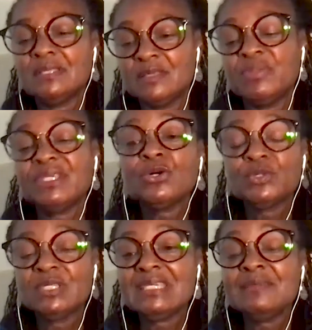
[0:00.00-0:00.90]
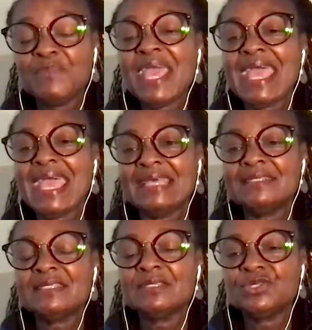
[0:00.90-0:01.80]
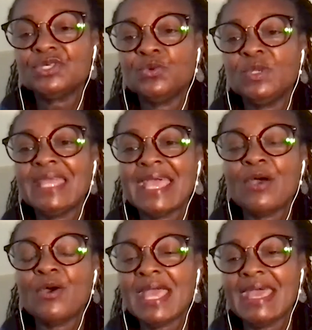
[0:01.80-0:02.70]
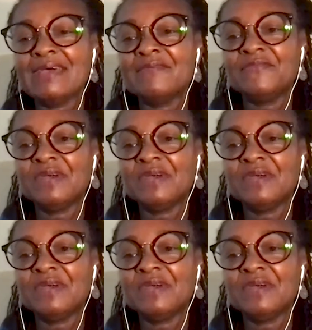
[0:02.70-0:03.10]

bill did pass, and so we now have